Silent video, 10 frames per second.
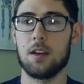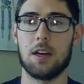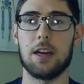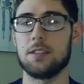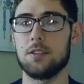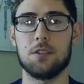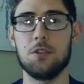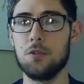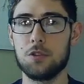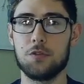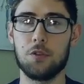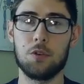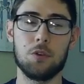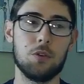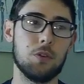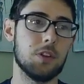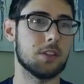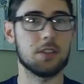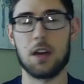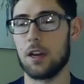ice isn't useful,
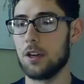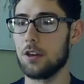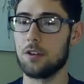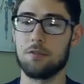it's not good